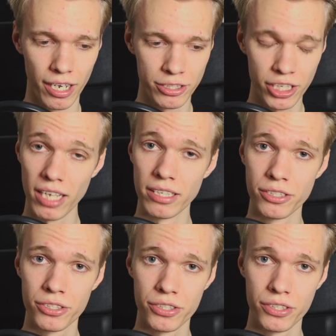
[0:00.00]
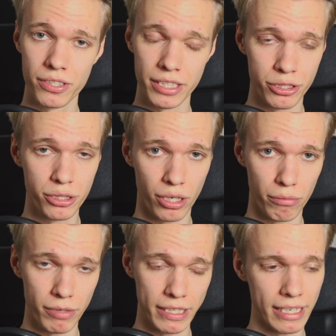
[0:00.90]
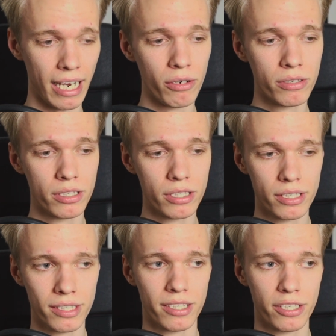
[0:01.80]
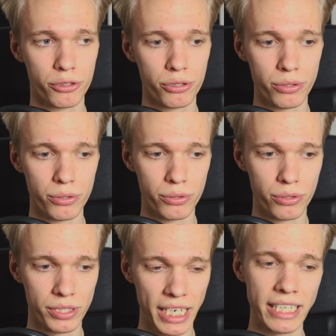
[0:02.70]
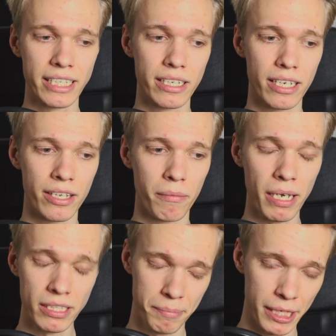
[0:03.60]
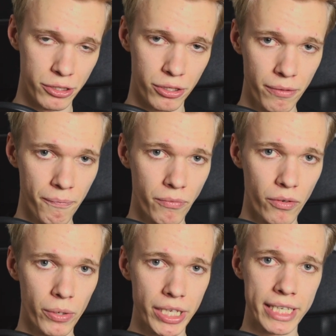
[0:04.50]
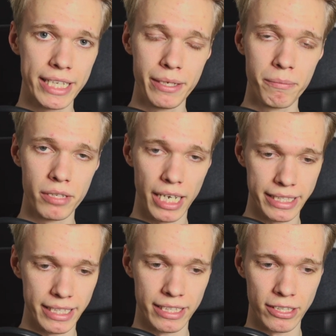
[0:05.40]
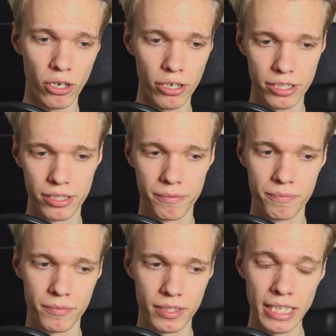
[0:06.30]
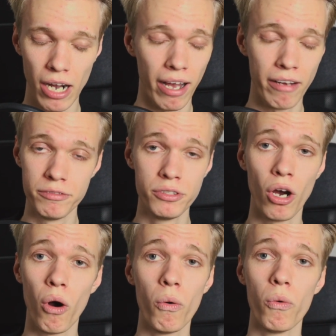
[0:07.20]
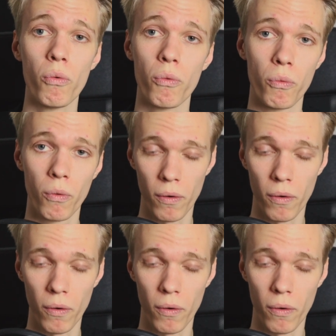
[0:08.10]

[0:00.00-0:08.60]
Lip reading: challenge in Europe right now to take the best picture with the theme light in the dark. Now, I have no